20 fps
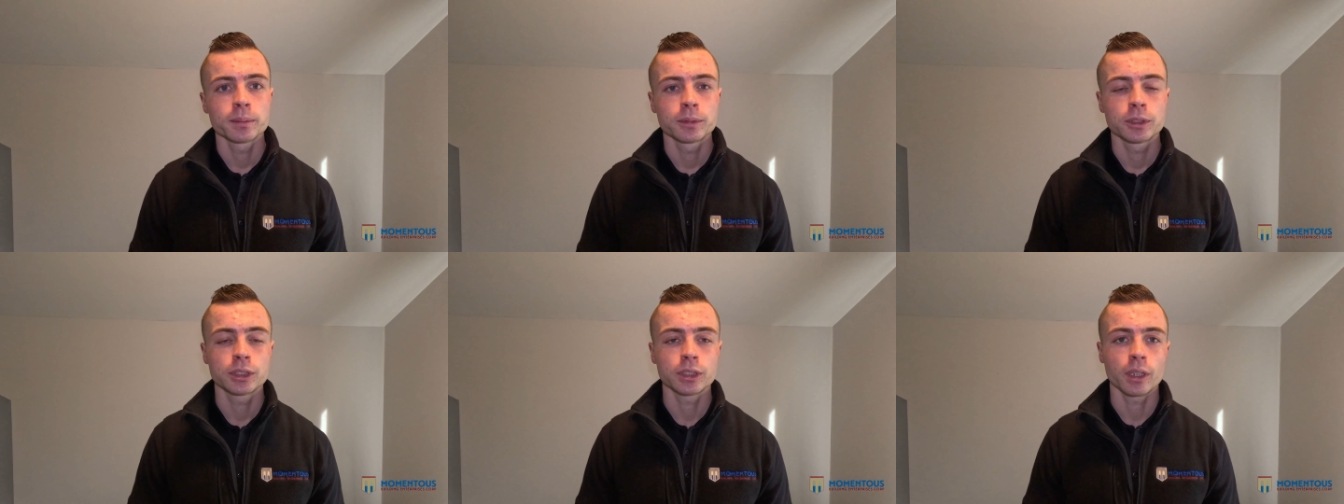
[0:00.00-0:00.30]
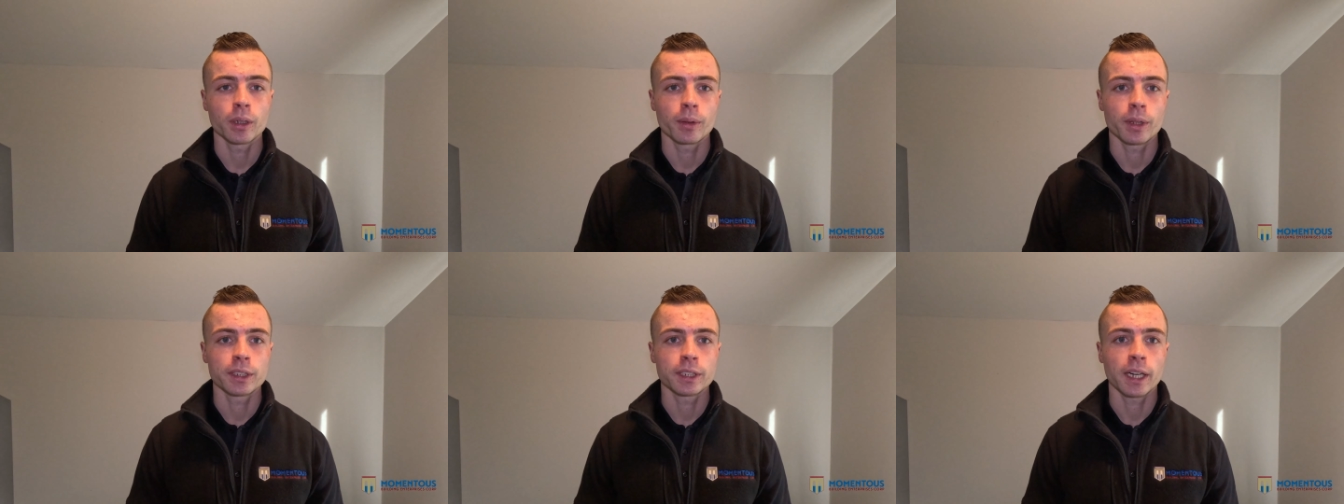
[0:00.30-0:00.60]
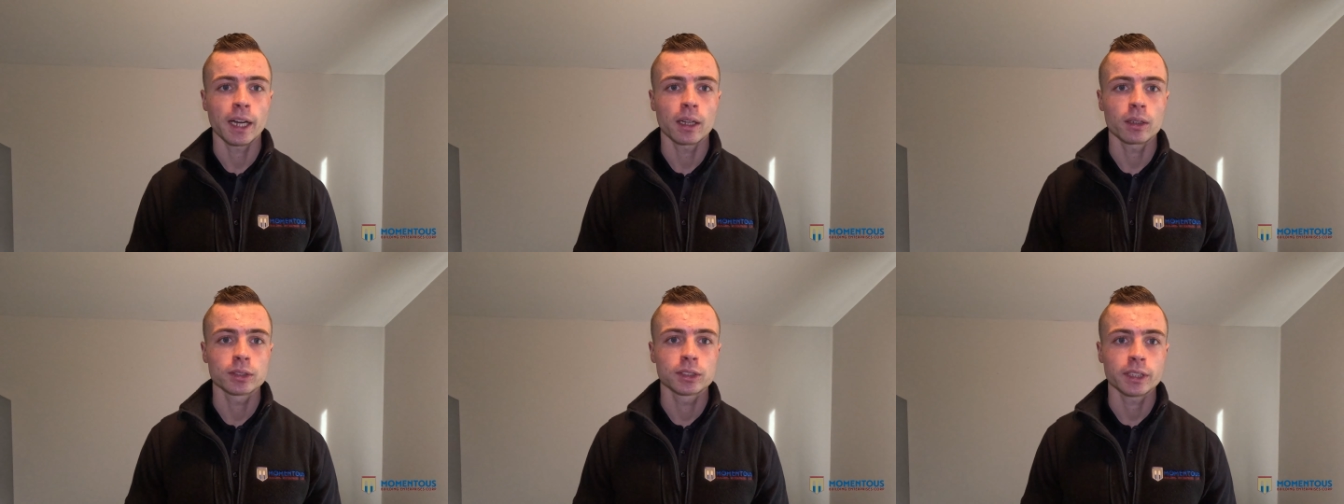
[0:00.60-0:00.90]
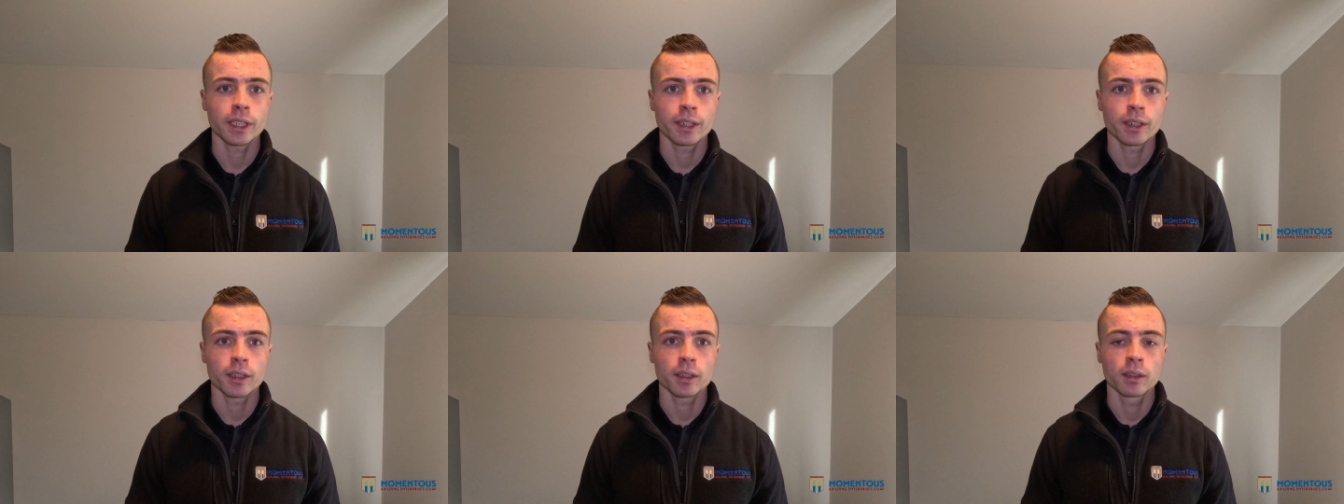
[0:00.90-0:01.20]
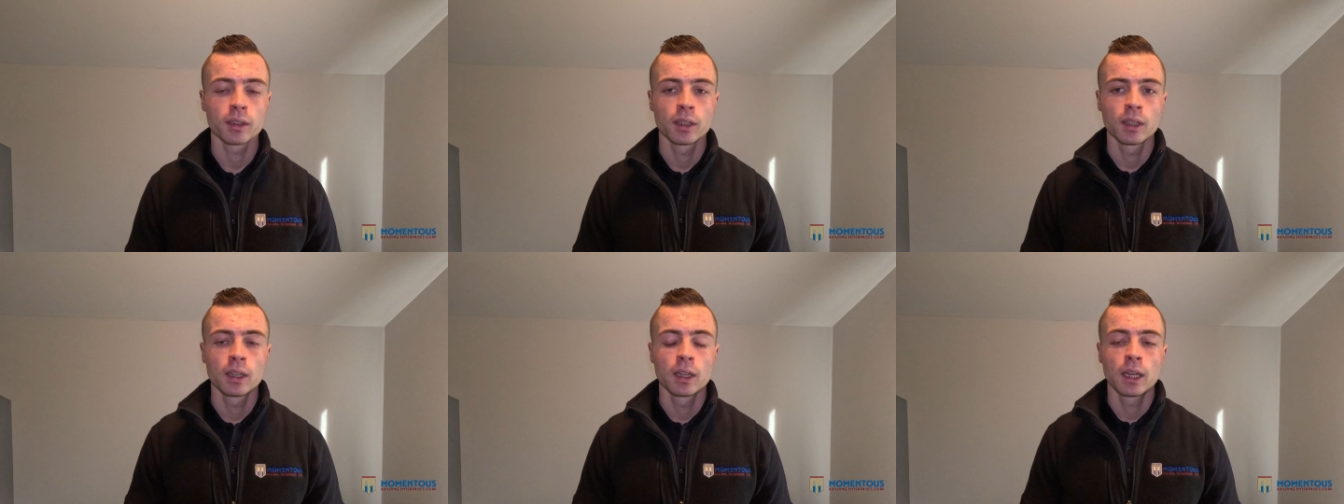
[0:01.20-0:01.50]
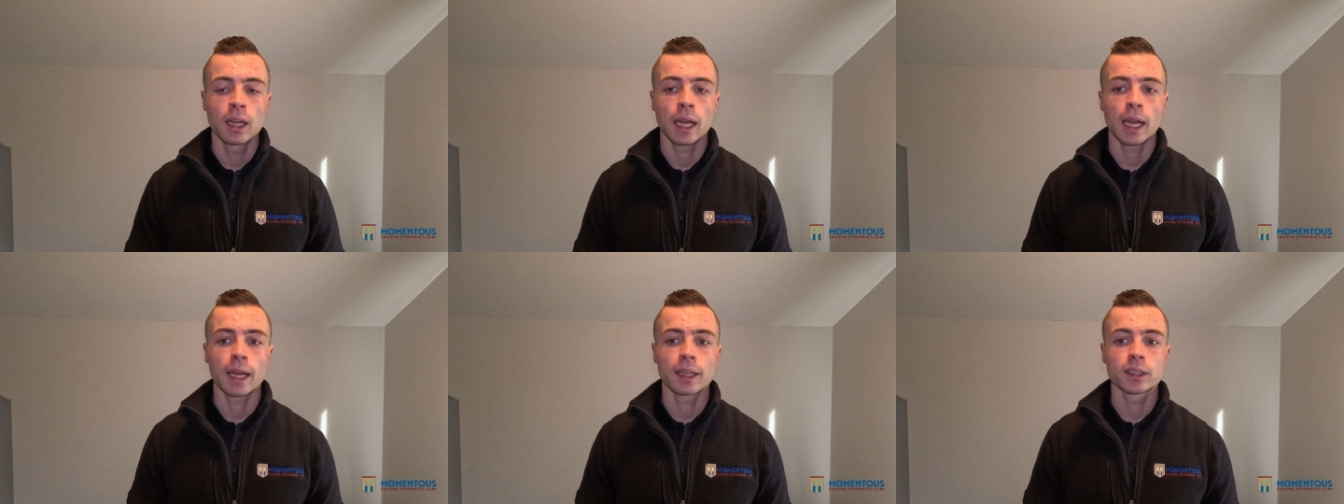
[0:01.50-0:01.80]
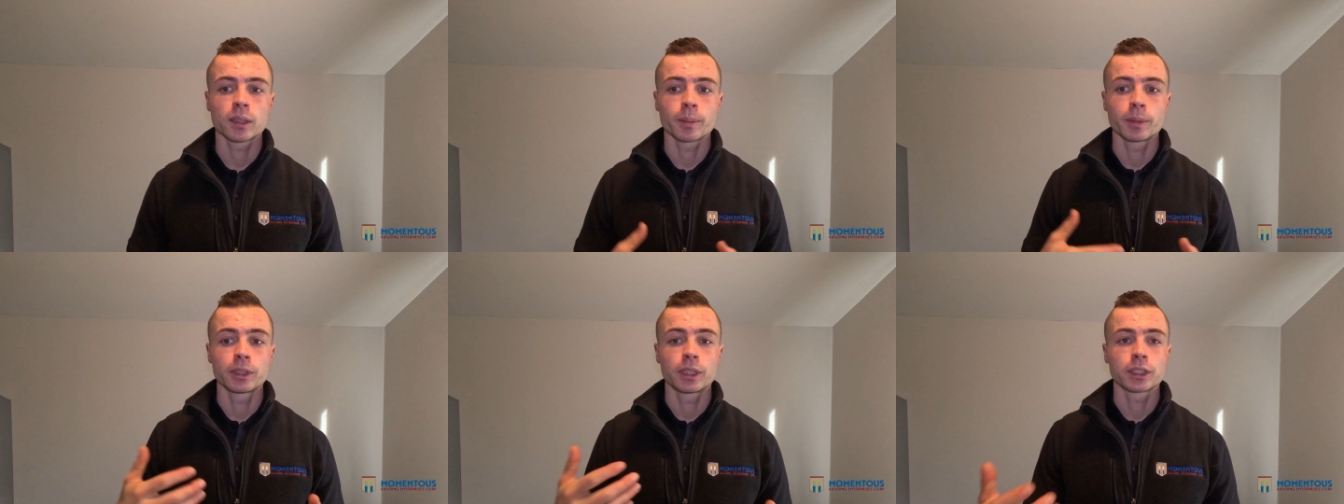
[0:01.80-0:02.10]
So the tile setter
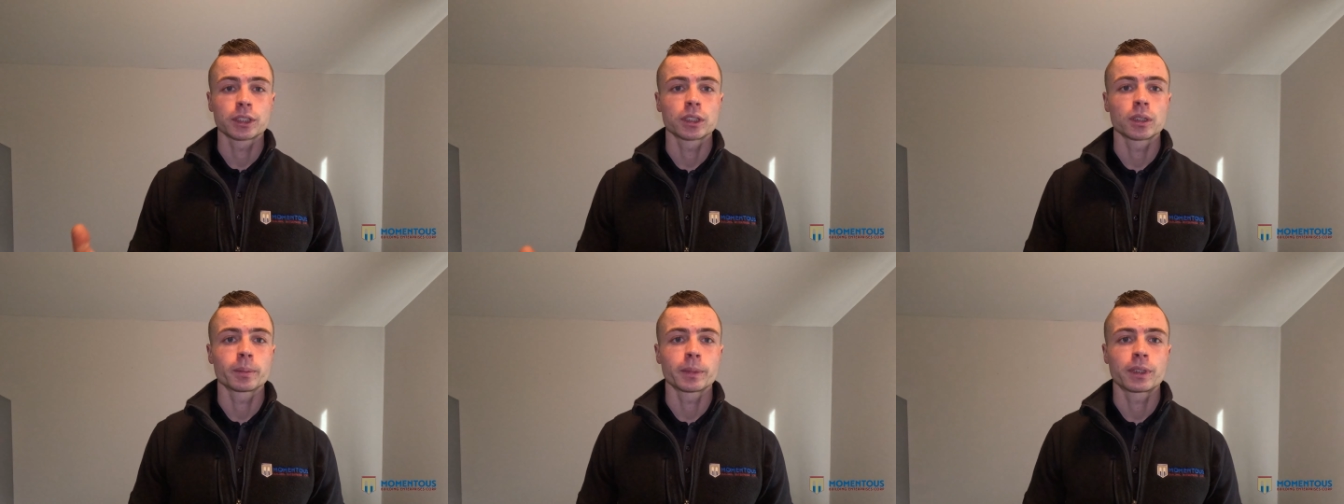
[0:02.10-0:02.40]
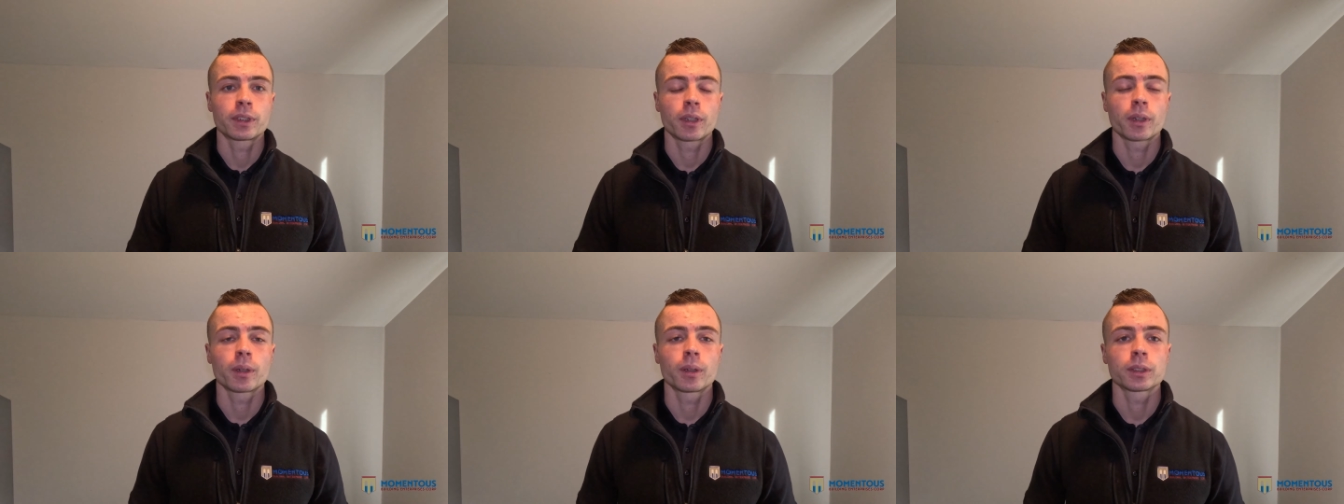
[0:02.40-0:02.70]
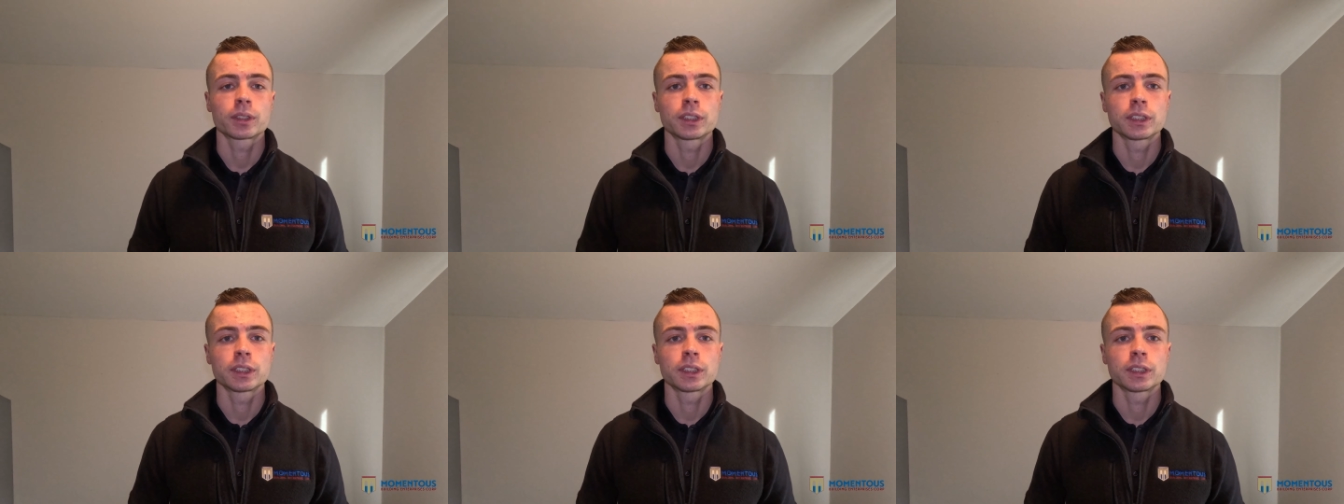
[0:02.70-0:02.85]
has some additional materials.